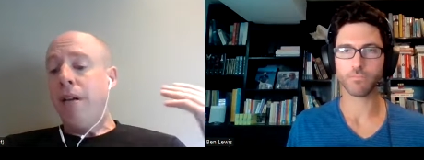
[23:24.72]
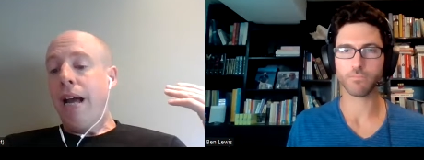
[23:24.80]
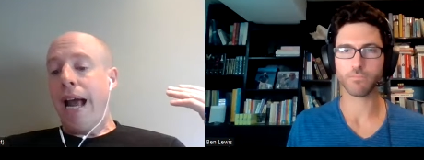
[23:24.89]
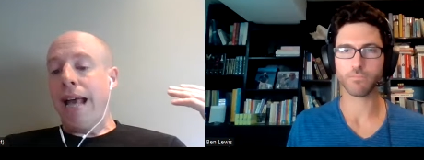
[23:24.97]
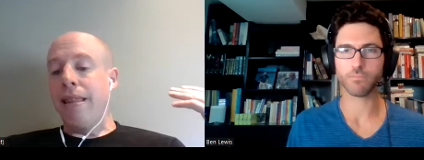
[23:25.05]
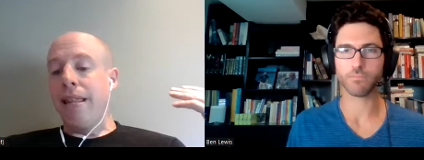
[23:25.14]

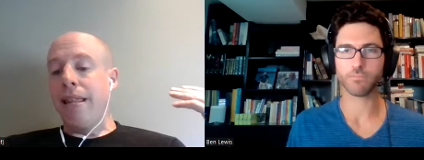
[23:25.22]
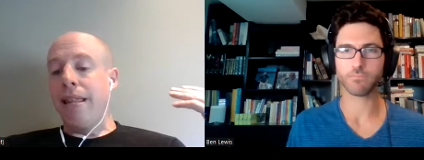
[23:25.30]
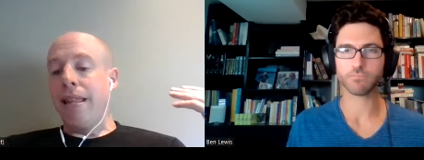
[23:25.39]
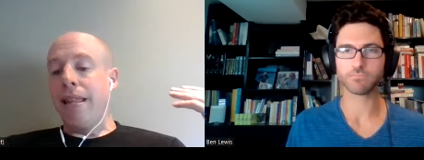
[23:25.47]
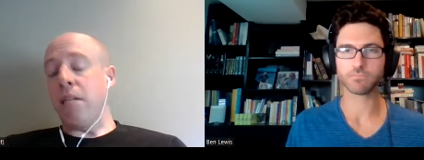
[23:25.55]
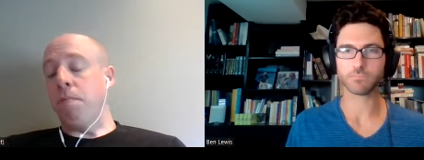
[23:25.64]
Speaker 1: And
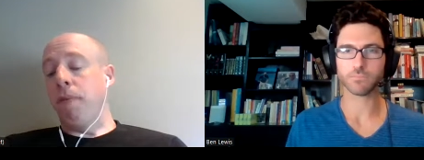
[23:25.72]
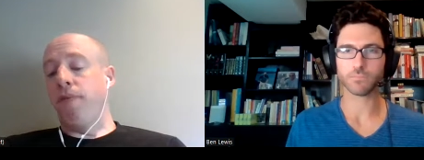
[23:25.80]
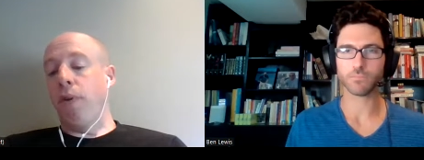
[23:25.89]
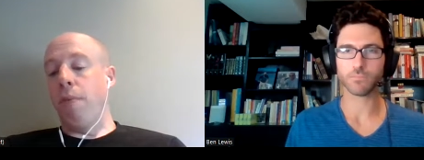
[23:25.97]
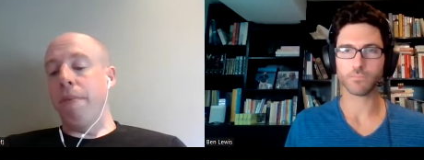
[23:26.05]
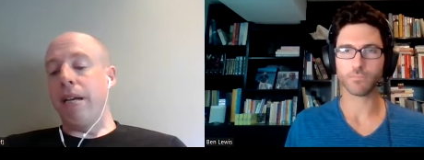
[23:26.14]
then the best
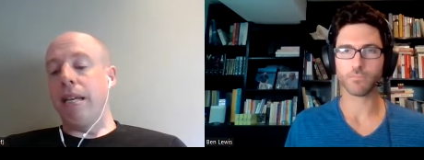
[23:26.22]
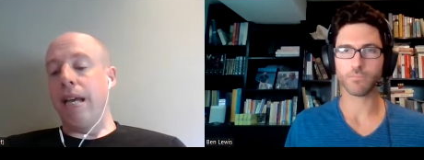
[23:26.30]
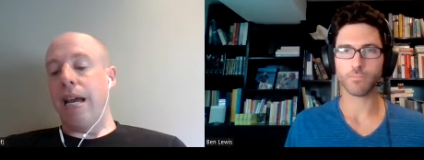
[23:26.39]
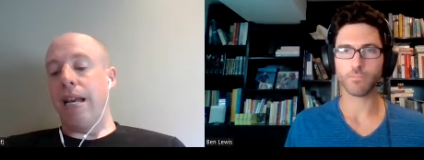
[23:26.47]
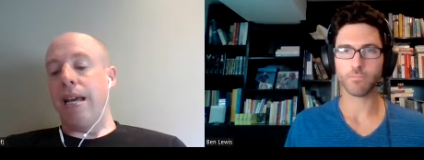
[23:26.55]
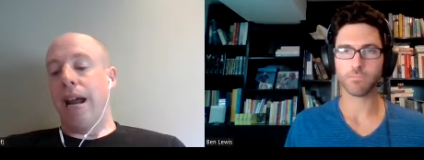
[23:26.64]
performing
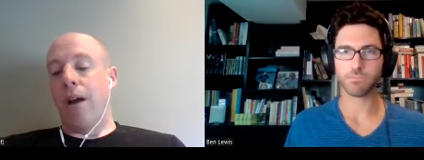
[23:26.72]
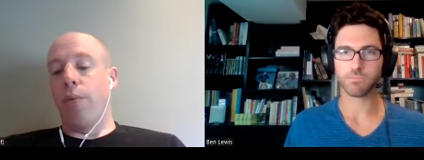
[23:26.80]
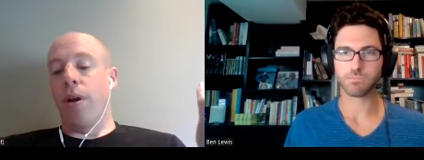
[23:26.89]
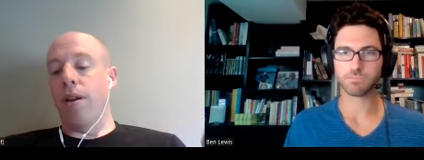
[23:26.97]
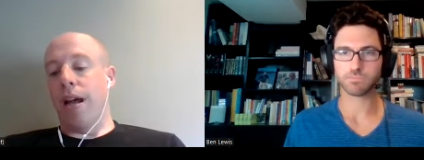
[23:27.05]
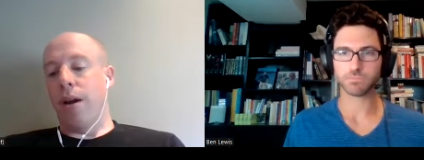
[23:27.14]
Canadian, I
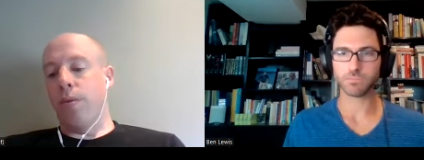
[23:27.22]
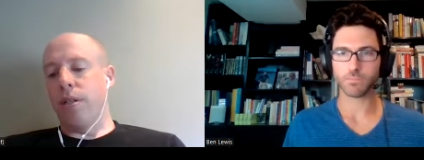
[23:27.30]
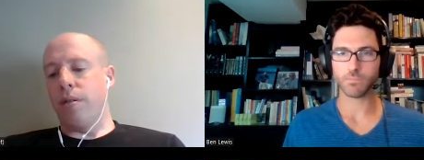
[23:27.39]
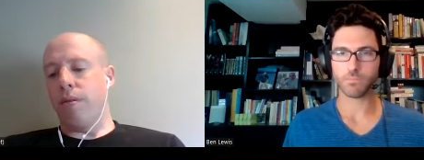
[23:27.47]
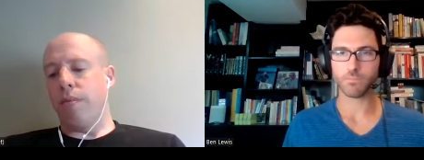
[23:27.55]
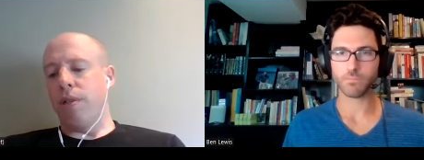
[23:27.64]
went, I
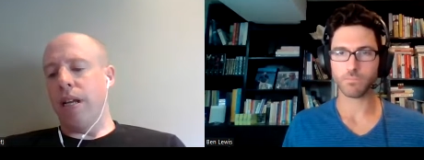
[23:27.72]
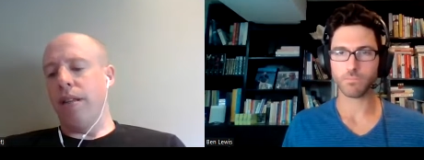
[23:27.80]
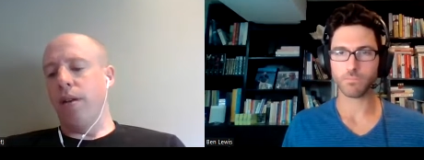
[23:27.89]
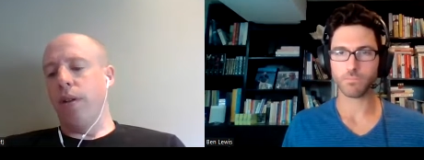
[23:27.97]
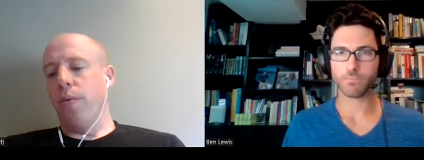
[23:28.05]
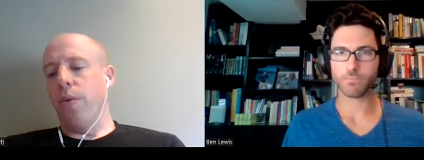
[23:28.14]
was, was I
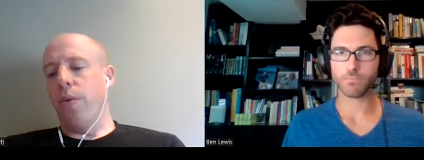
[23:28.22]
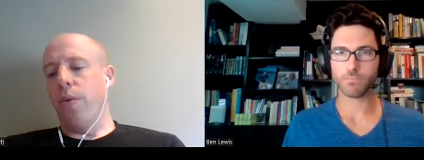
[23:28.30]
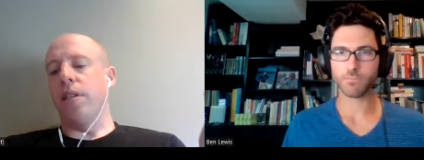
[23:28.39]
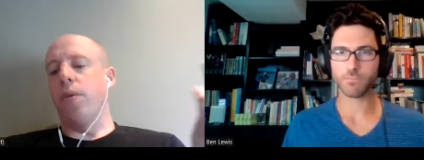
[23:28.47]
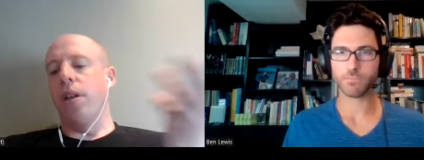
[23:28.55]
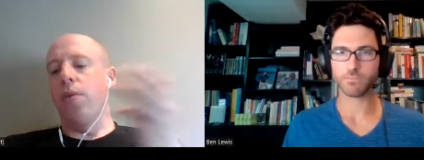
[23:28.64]
the only one? I was
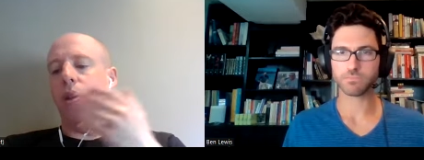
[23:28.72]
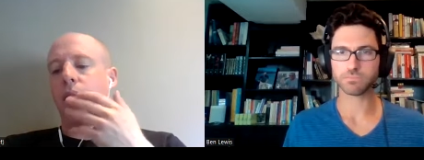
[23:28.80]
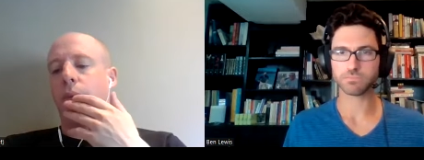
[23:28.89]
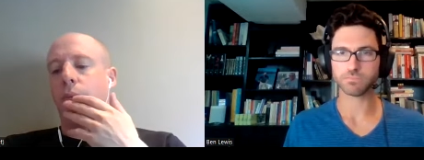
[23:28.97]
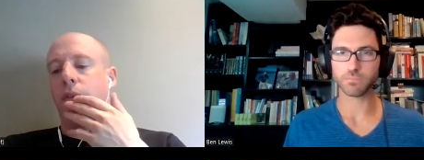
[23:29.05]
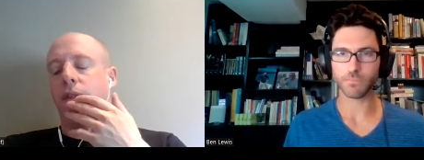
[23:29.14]
the only one that
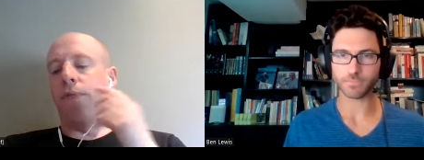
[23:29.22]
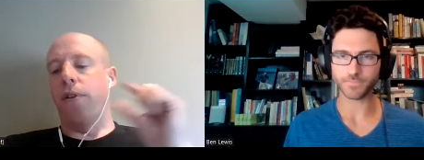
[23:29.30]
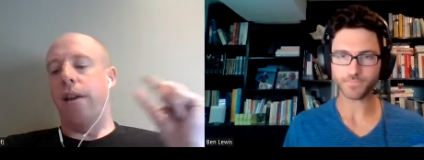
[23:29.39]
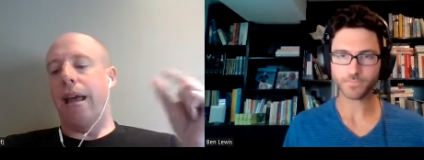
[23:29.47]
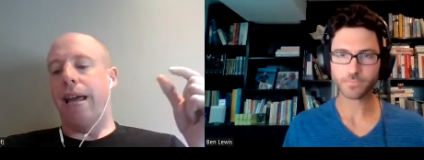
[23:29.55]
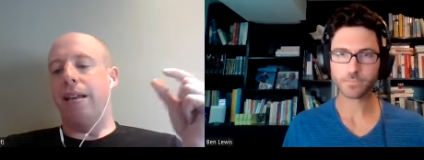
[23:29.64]
went with the
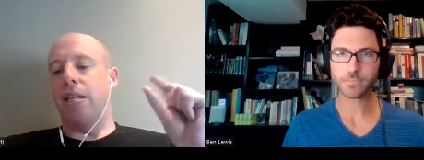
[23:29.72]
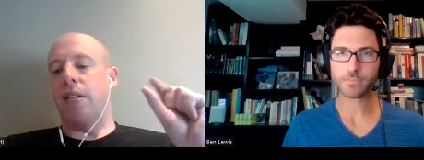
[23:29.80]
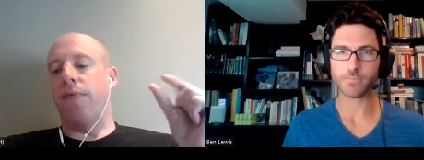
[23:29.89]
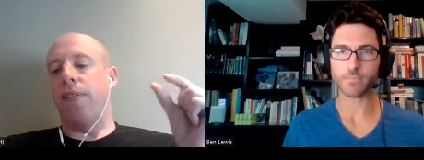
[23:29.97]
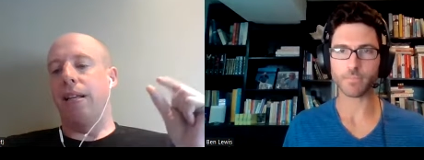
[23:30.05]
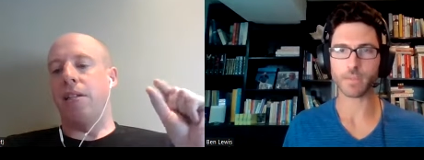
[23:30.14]
Fernandez,
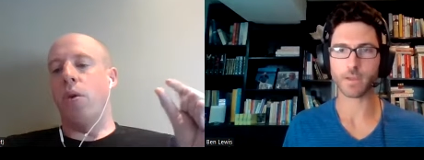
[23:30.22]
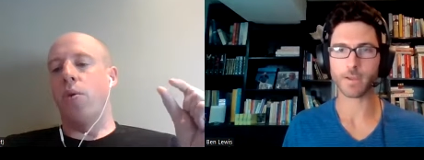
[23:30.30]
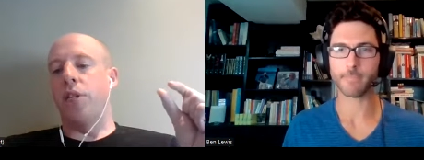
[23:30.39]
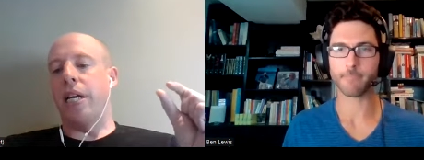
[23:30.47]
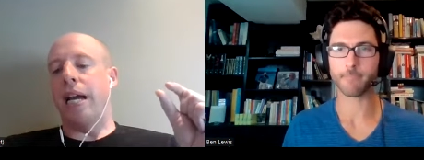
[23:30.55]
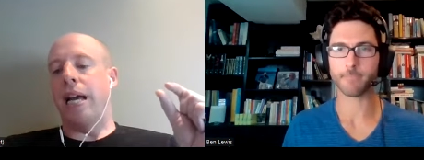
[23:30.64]
Felix,
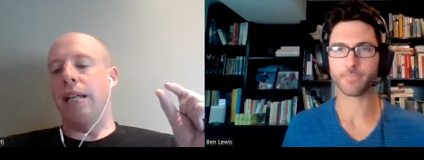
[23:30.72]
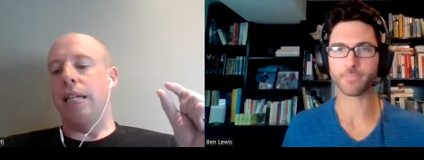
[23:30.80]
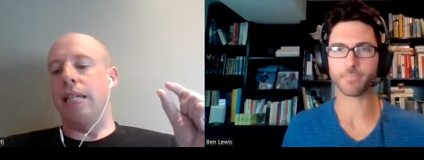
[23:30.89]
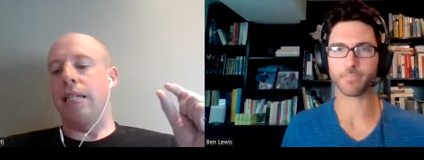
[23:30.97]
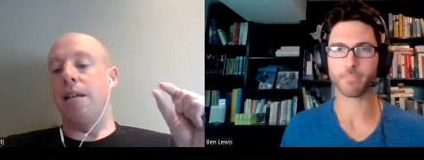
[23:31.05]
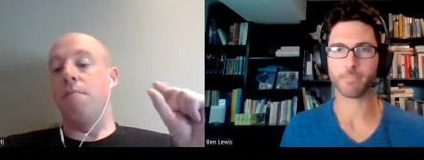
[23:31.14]
Auger,
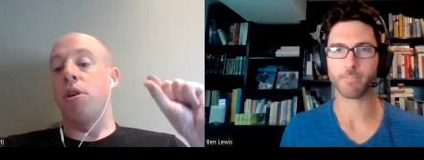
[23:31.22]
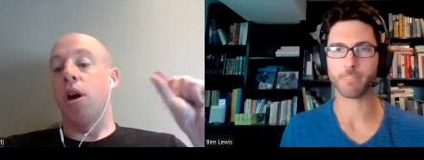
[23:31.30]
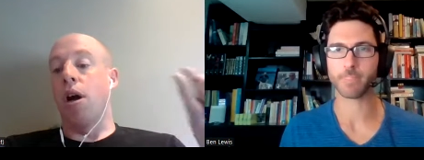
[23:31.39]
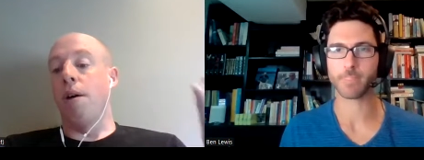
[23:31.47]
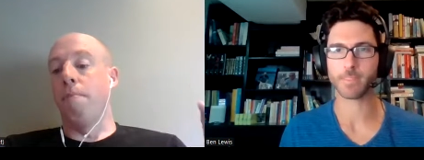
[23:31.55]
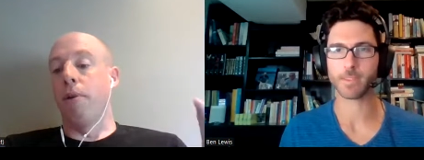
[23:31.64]
Aliassime
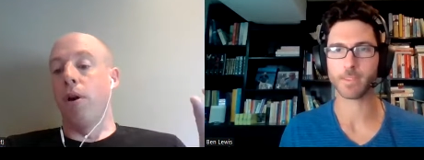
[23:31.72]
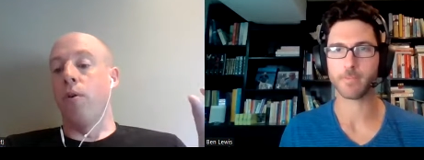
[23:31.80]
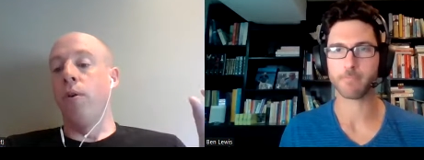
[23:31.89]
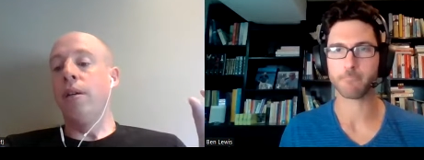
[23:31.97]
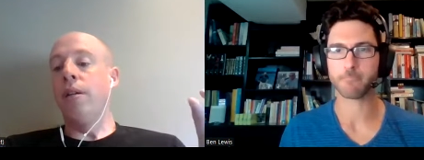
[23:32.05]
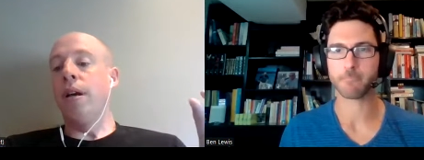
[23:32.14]

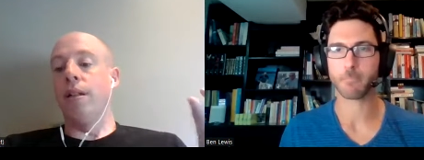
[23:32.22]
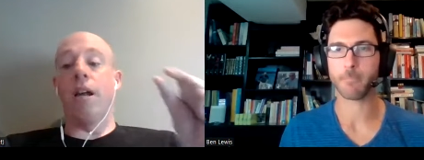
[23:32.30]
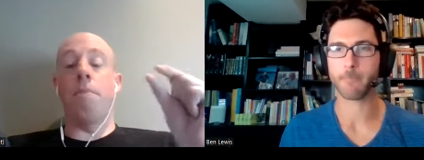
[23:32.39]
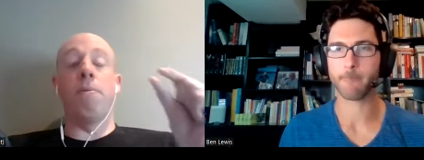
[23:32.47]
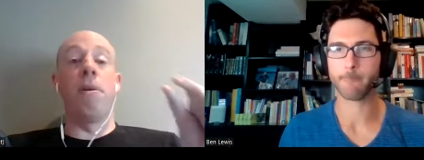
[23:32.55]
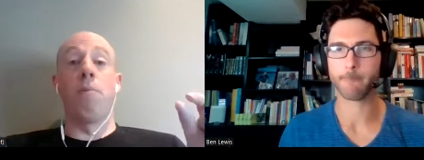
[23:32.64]
combo. A
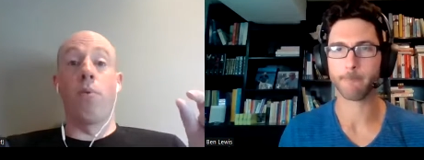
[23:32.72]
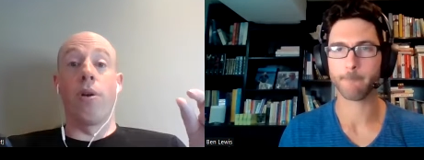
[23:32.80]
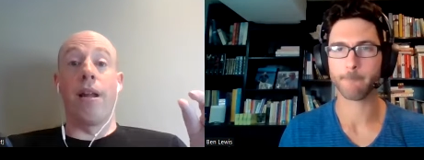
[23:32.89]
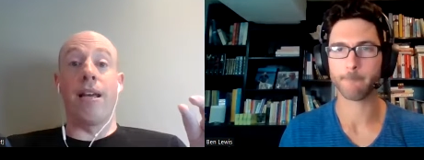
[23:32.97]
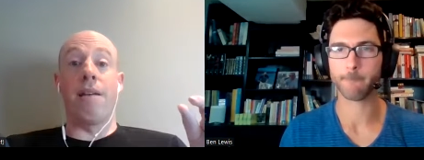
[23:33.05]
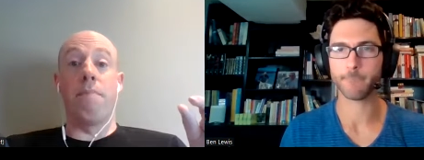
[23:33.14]
lot of people
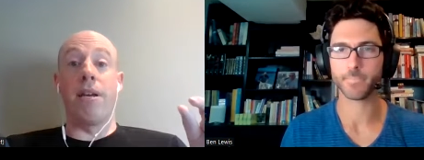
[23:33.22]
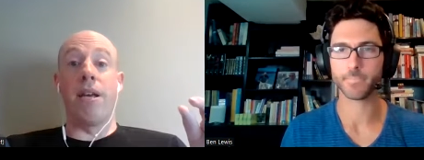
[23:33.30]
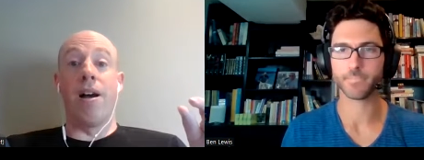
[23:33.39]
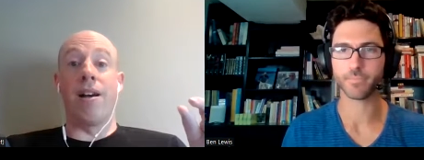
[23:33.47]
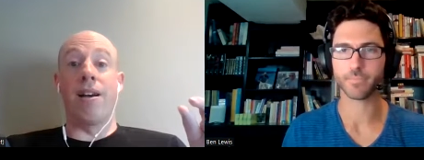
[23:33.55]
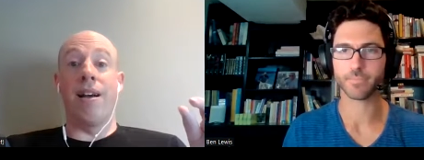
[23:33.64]
were liking
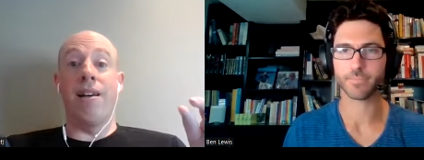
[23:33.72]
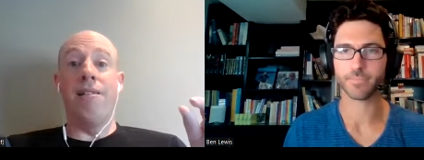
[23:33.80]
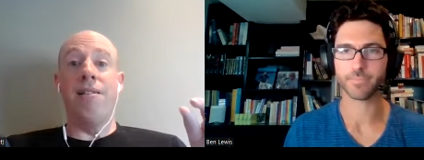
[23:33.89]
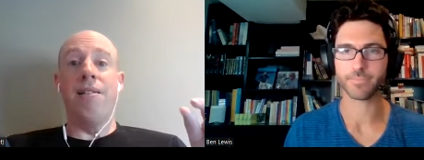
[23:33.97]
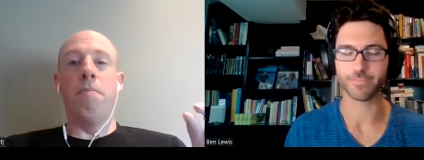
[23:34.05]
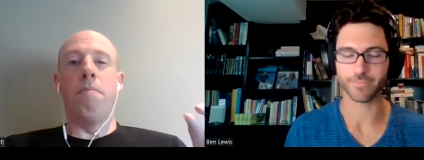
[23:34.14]
Bianca,
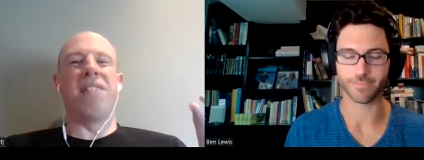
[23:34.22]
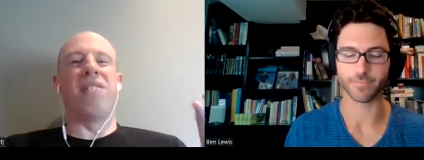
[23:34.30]
but I